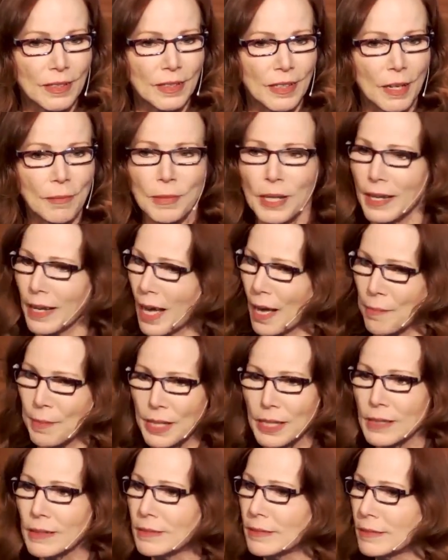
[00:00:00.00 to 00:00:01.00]
I'm like, I'm
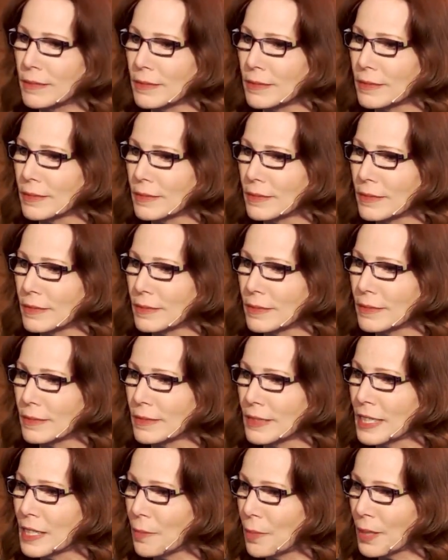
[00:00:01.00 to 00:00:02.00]
in.
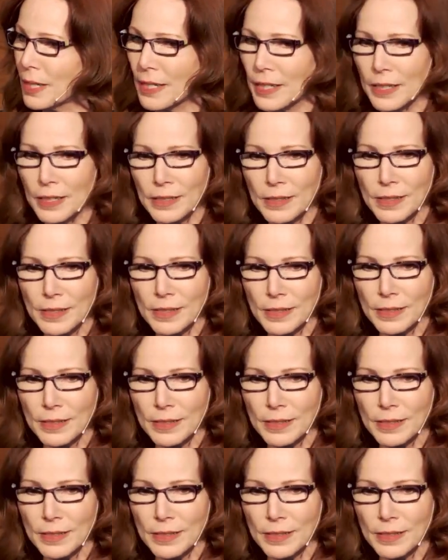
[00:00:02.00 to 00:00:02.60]
Anybody else?